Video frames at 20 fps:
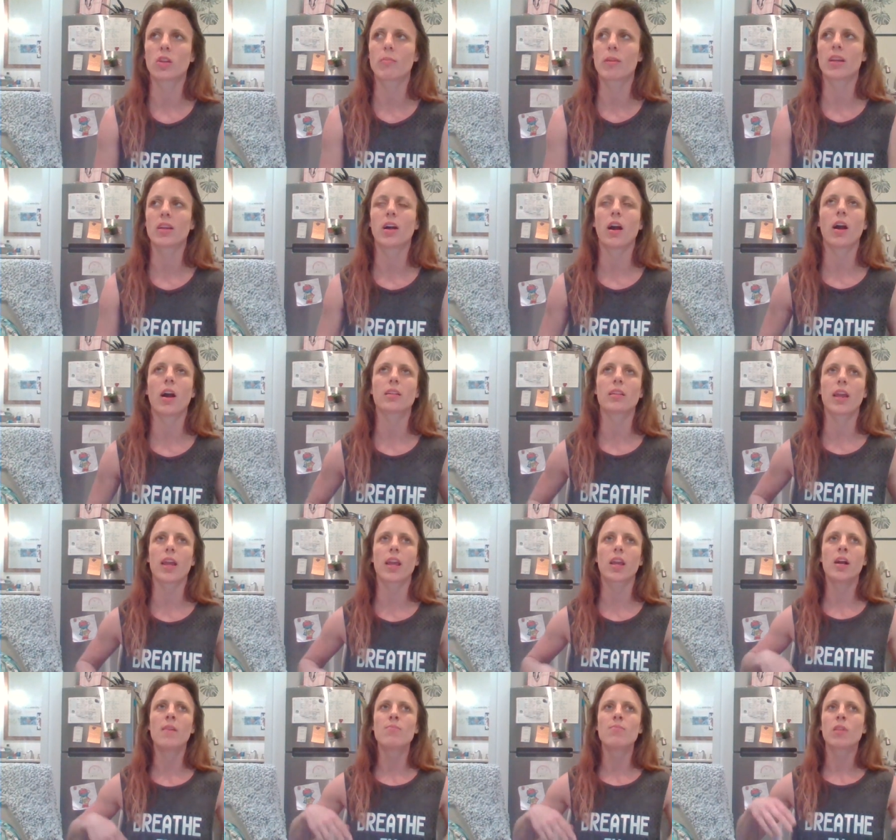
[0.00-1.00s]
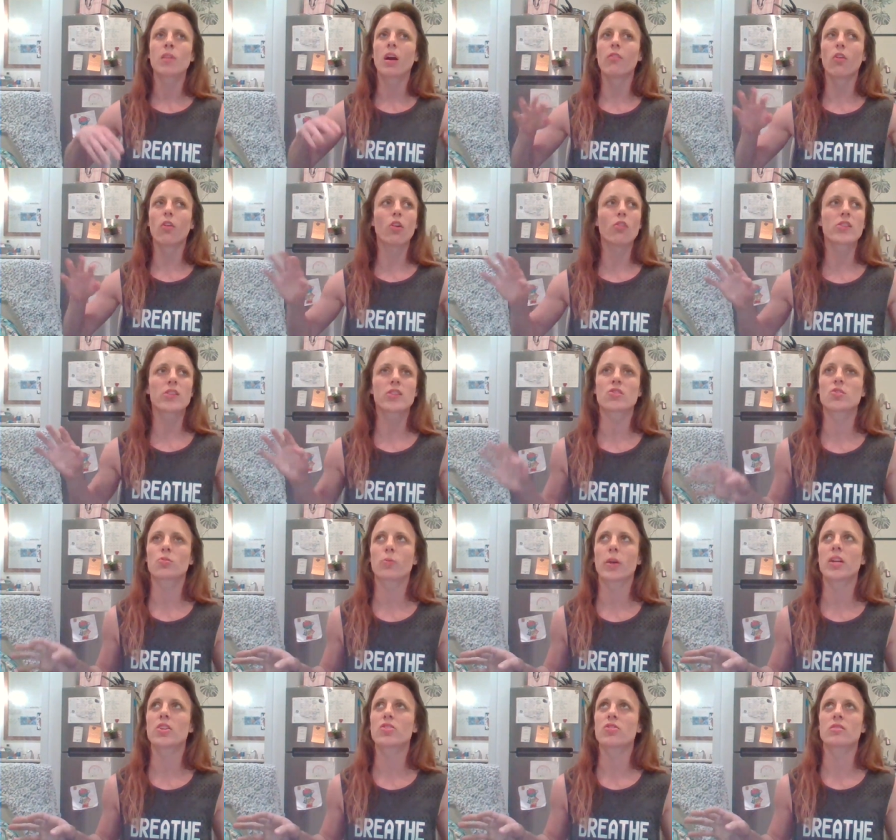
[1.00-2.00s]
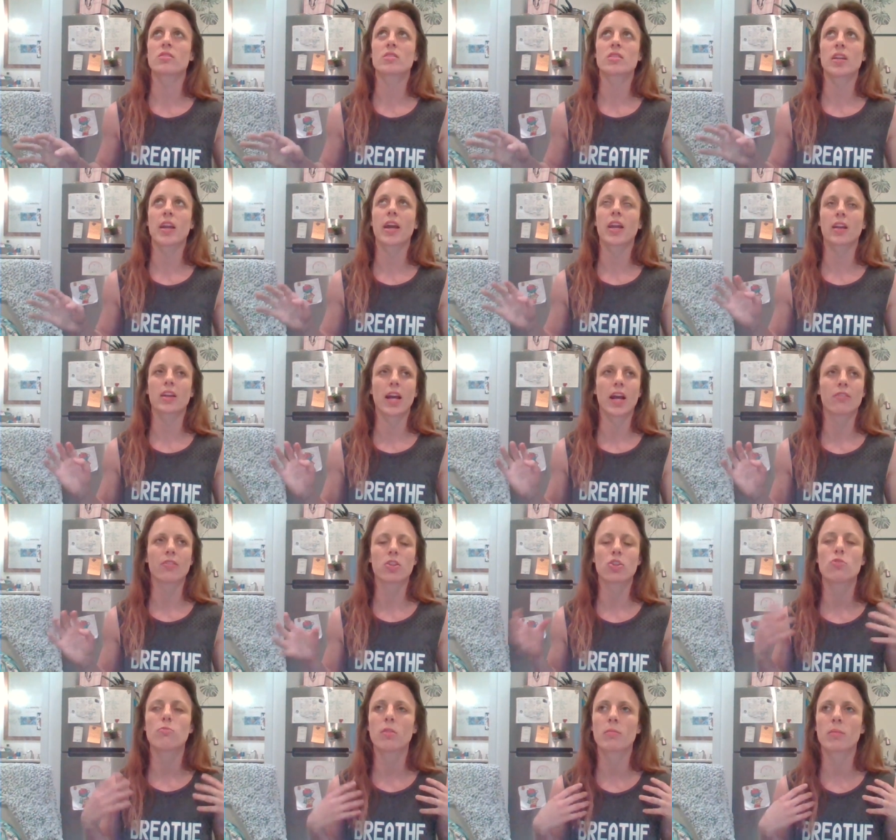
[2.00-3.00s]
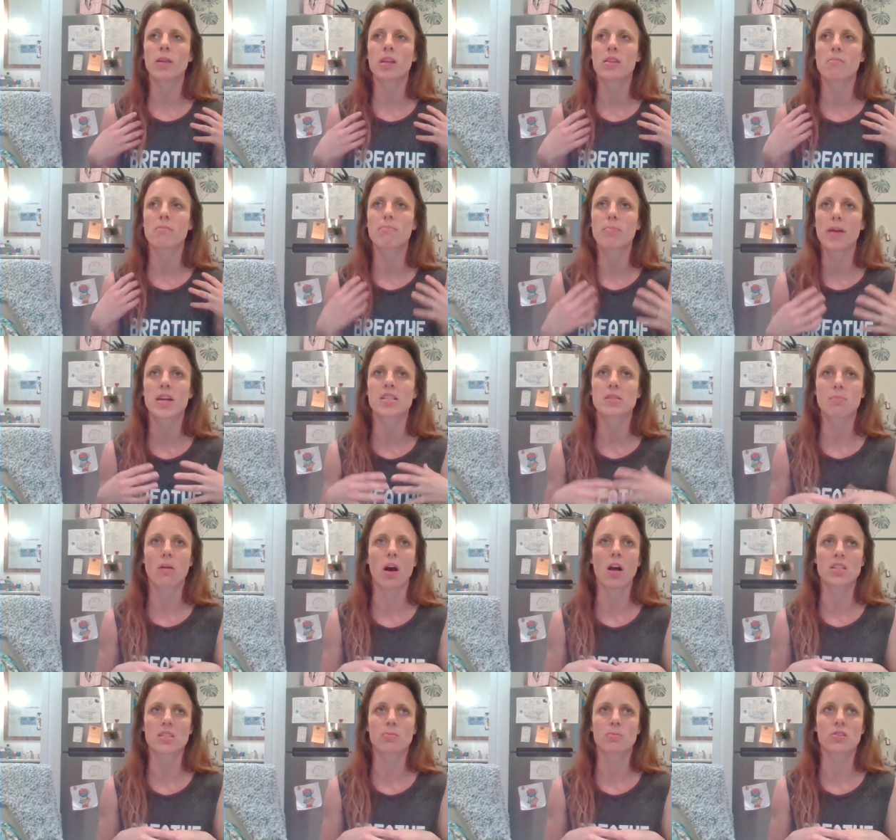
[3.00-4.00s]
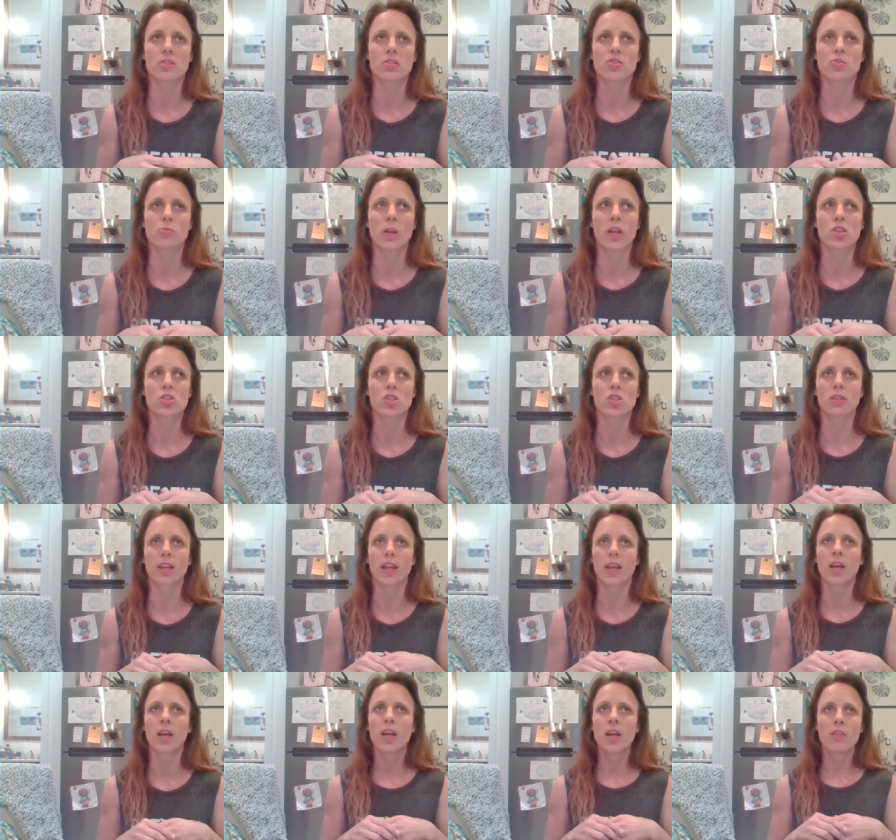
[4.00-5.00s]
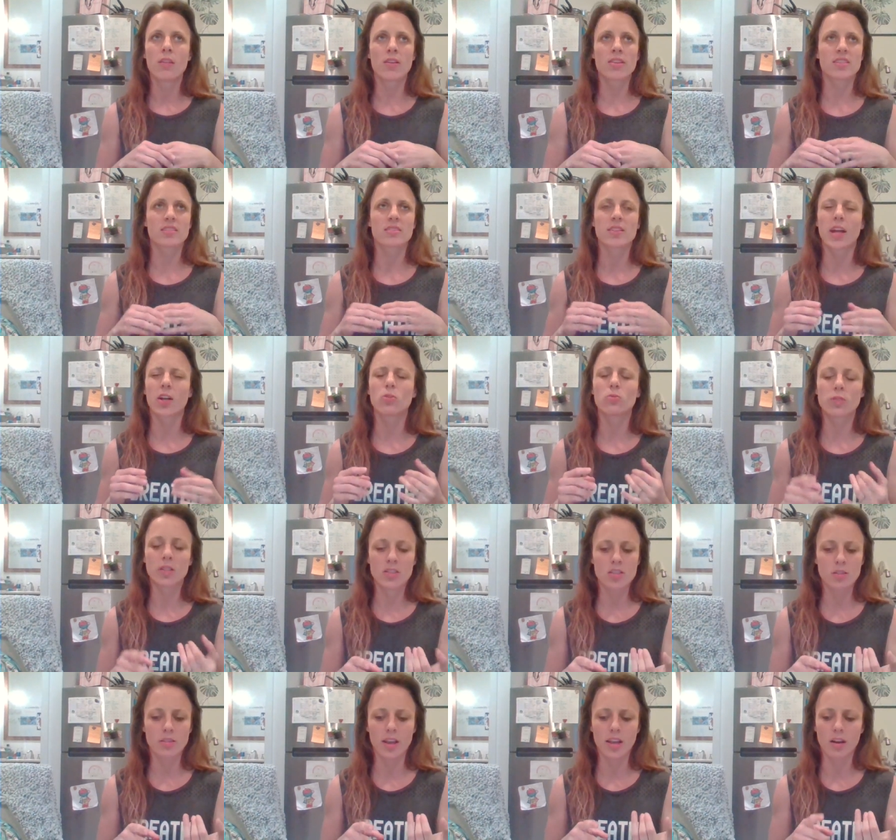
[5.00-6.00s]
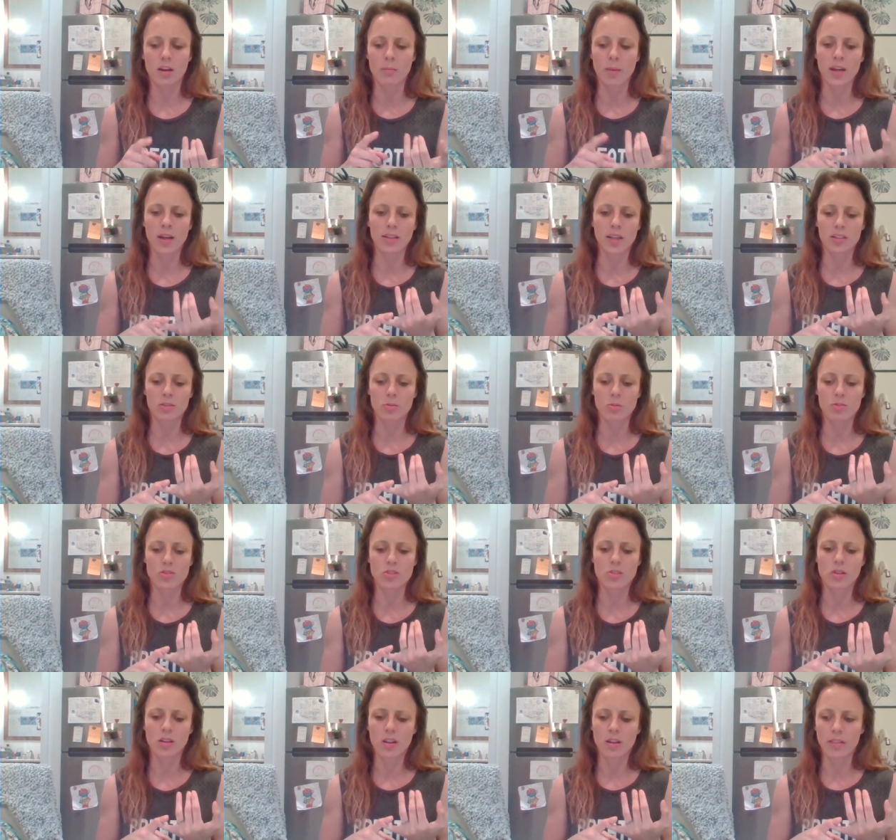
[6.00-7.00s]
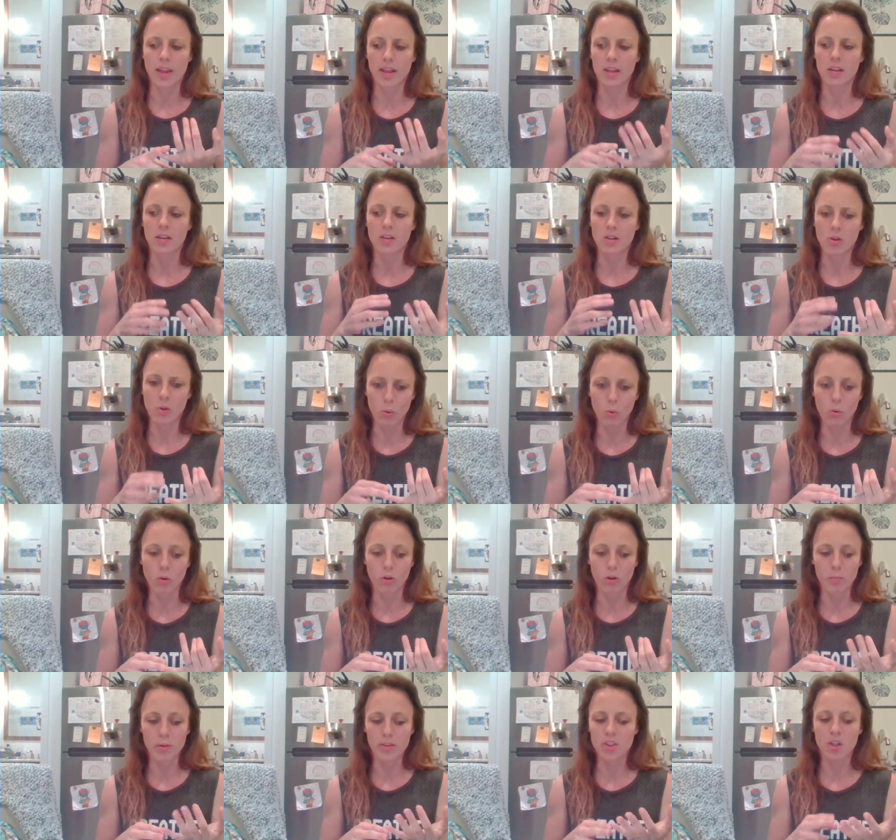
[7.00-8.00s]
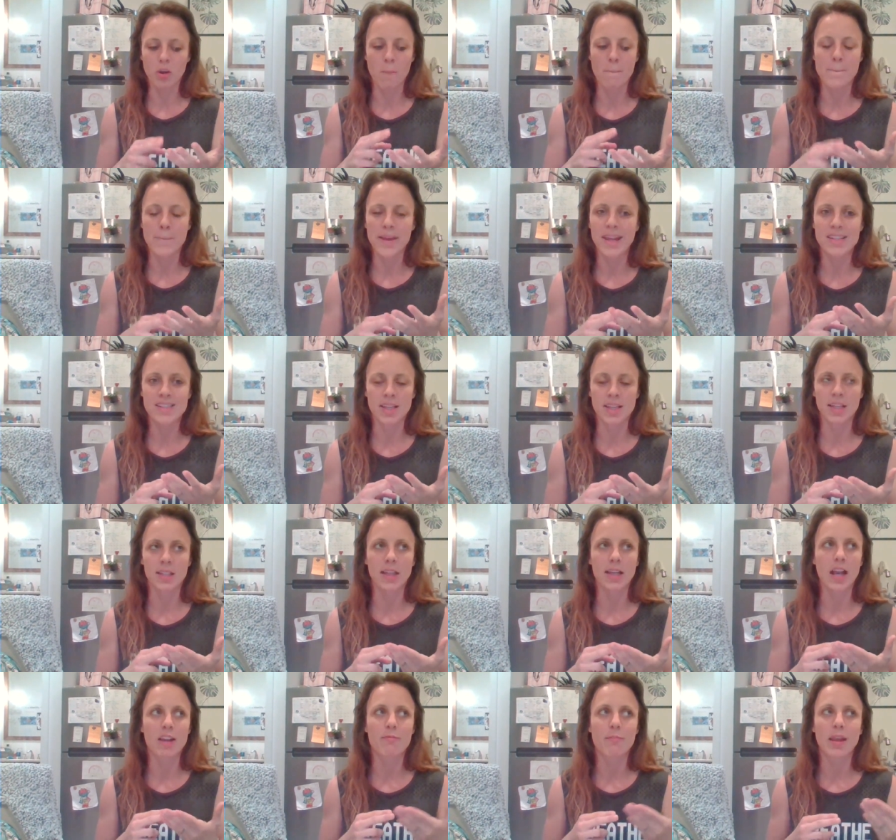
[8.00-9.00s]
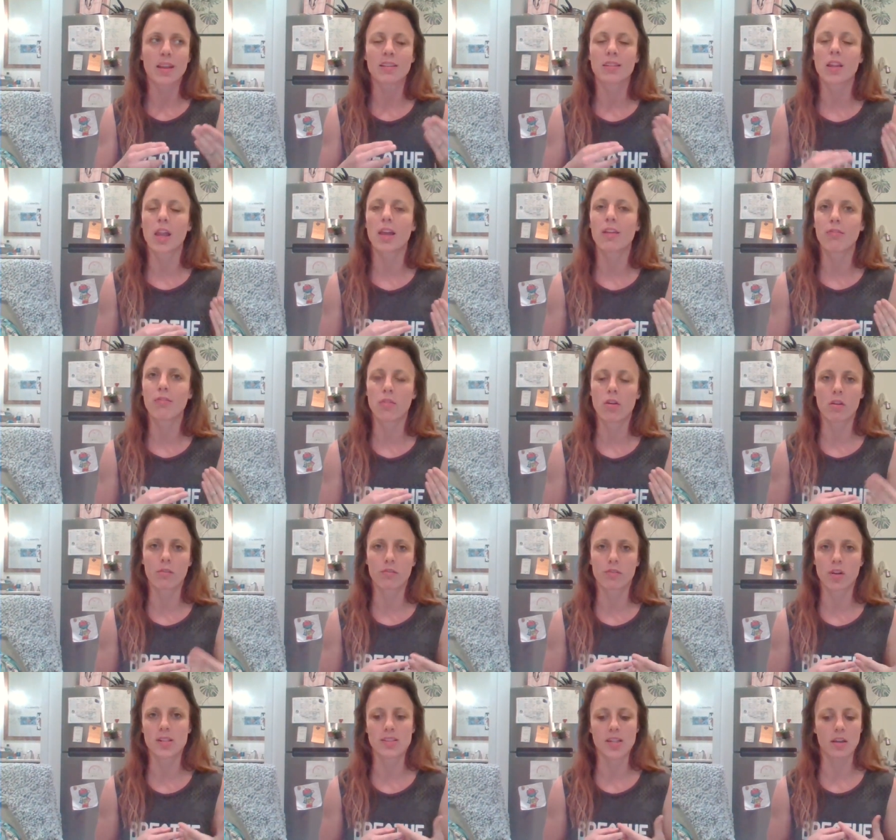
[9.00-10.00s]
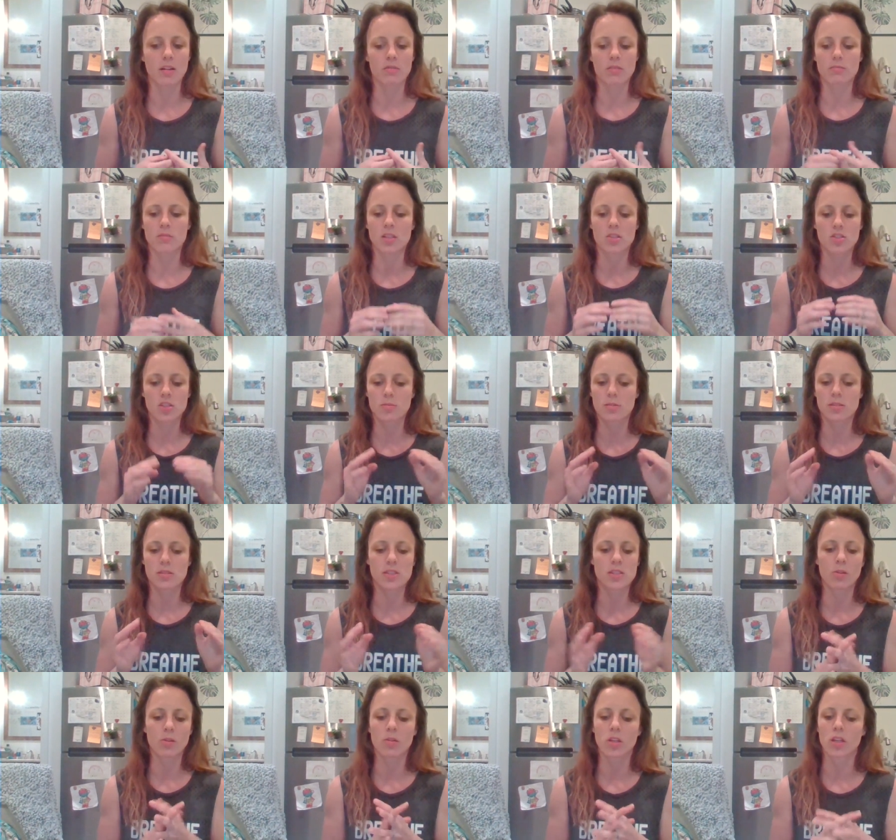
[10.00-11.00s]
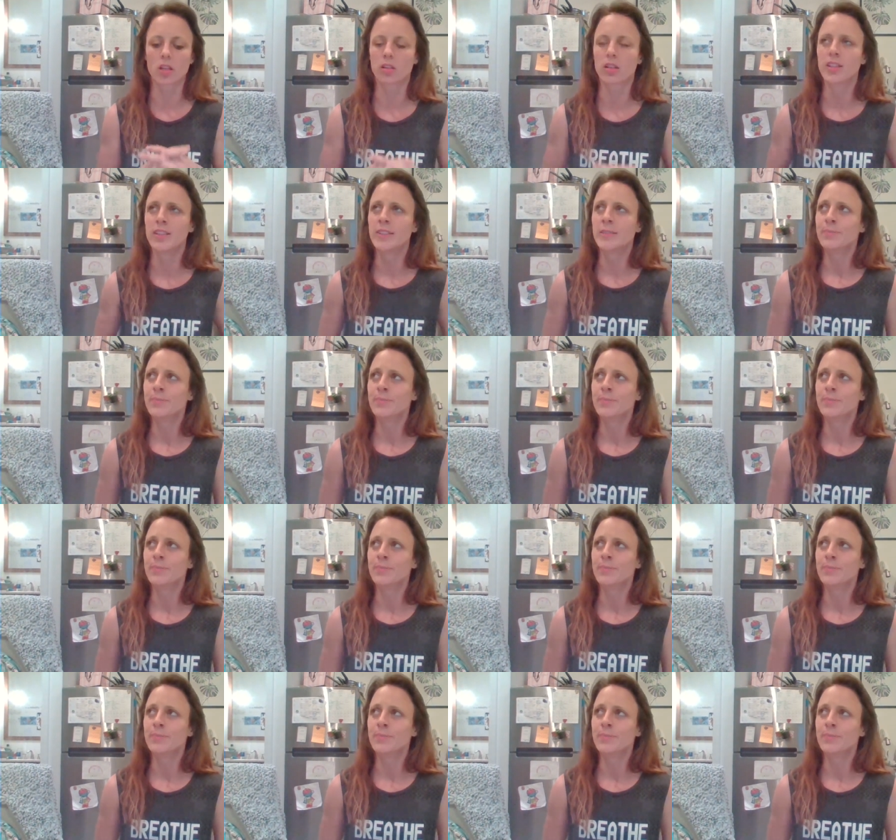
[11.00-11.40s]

and I'm like god like of all the situations that I could have, like you put me in the best possible situation. Like this not only do like are my landlords like cool, but they're amazing. Like I've made lifelong friends out of them. And it's just been so good.